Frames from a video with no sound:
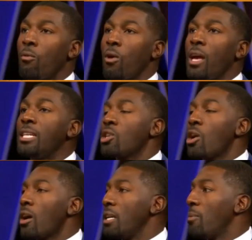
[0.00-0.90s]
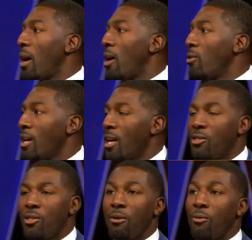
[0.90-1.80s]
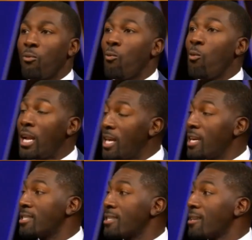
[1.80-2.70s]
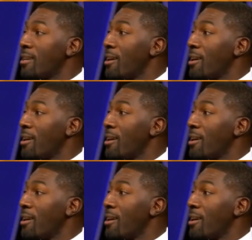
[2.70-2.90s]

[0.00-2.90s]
He's talking about the winningest